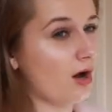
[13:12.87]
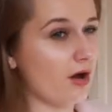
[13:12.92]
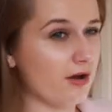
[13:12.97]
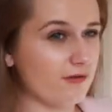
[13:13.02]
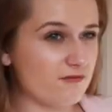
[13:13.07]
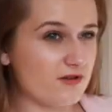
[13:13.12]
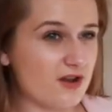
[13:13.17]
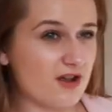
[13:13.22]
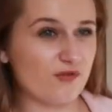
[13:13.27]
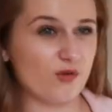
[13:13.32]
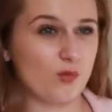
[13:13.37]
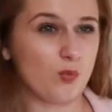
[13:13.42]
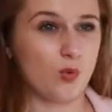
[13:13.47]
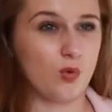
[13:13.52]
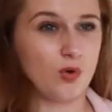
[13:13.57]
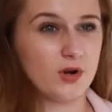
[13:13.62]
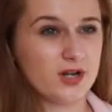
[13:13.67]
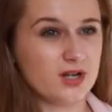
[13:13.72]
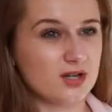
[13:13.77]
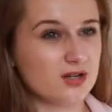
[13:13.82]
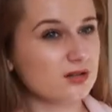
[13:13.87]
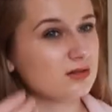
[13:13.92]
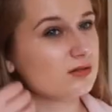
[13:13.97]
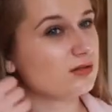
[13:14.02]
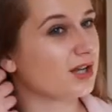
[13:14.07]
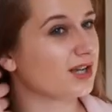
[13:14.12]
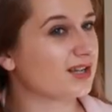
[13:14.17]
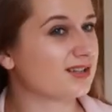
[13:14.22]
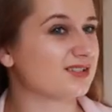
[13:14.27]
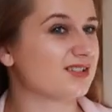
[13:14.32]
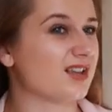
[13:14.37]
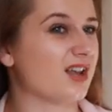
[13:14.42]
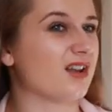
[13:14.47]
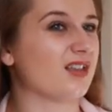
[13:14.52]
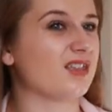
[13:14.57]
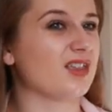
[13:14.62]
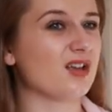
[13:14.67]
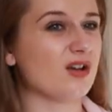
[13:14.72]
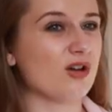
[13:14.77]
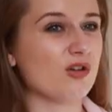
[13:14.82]
I've never worn it. Like I said,
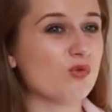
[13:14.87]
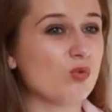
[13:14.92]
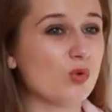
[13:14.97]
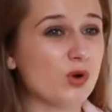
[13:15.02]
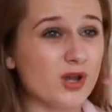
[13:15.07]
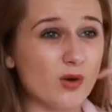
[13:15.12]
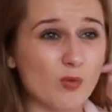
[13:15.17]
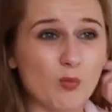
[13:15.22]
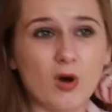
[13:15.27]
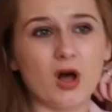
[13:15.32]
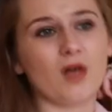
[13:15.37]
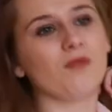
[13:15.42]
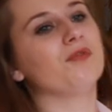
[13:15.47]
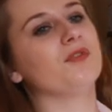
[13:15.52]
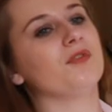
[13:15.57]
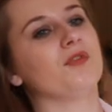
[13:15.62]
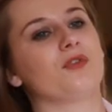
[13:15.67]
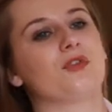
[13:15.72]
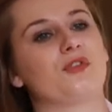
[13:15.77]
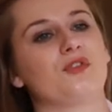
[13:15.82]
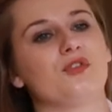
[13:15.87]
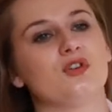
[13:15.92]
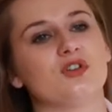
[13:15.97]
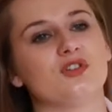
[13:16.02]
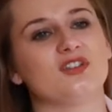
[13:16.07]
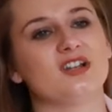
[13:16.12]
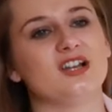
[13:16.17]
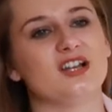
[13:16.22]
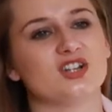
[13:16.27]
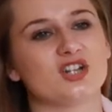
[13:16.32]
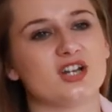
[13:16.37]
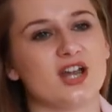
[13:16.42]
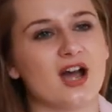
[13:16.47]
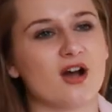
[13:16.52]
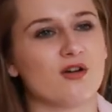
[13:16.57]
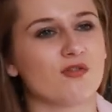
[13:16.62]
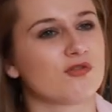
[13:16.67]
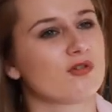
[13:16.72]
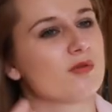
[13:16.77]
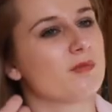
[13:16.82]
I think I've worn it once, just literally
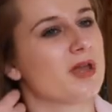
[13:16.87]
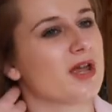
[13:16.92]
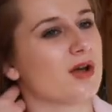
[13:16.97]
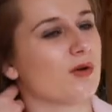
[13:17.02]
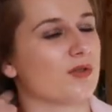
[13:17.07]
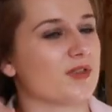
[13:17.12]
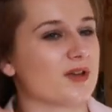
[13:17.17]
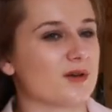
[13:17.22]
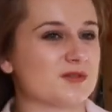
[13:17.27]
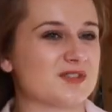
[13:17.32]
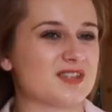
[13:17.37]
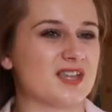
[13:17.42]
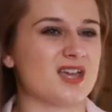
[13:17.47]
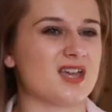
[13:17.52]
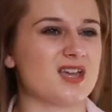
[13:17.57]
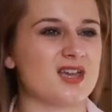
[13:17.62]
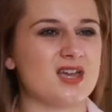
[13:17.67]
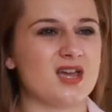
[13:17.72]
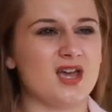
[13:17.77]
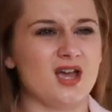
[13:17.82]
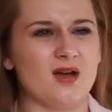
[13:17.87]
out for a meal, and that was it.